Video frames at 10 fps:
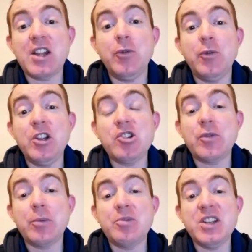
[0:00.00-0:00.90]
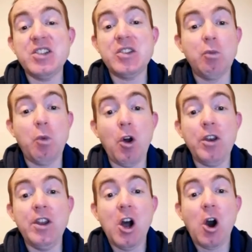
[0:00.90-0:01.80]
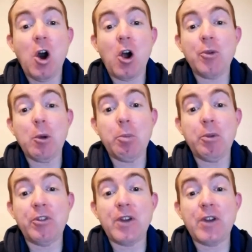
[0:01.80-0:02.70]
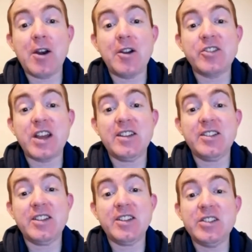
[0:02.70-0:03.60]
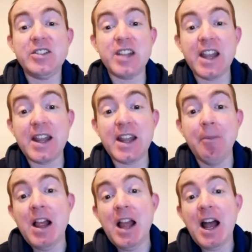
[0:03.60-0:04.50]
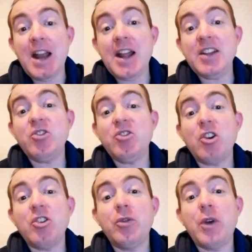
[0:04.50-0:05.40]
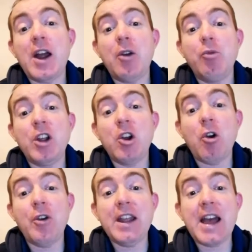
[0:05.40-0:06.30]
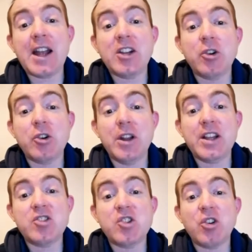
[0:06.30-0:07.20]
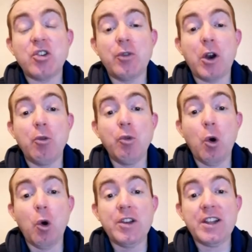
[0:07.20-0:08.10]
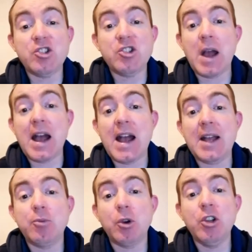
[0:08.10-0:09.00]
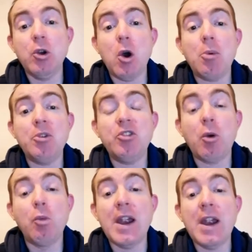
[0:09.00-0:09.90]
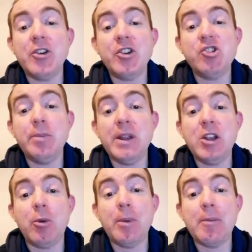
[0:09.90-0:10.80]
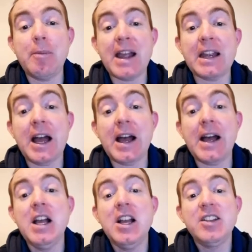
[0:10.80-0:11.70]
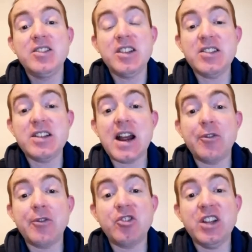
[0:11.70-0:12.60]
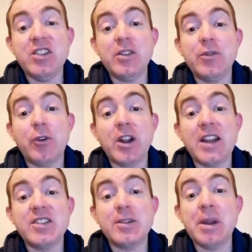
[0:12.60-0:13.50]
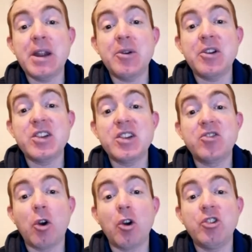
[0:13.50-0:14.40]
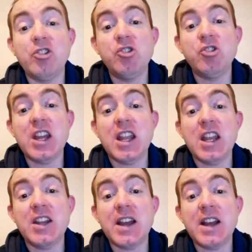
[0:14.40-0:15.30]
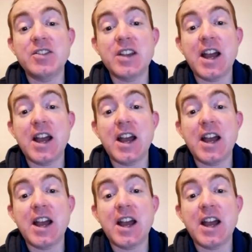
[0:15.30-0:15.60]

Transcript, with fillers: you featured from season one all the way up as far as uh, season 10. And as the sort of uh, recurring actor in that sort of role that you had. Were you always aware that you'd be coming back season after season for guest appearances, or did you take it as